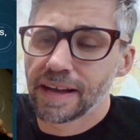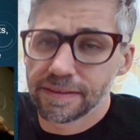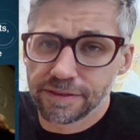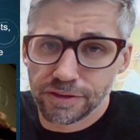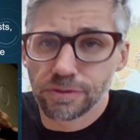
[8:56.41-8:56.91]

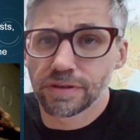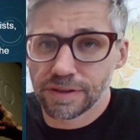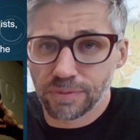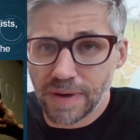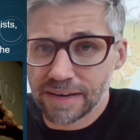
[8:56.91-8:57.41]
Constitution
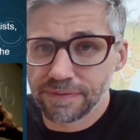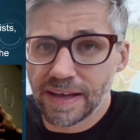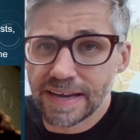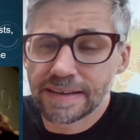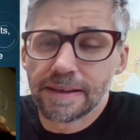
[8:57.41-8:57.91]
is
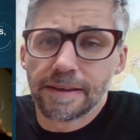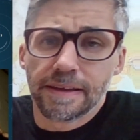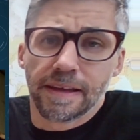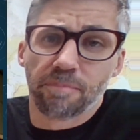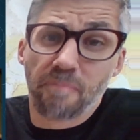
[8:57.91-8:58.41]
ratified,
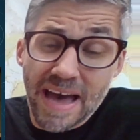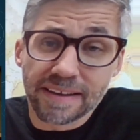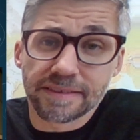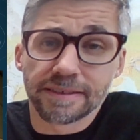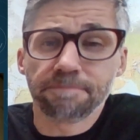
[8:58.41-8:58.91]

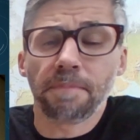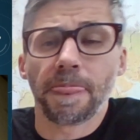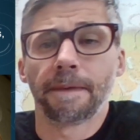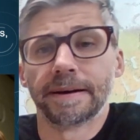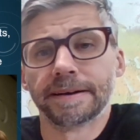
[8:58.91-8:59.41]
Madison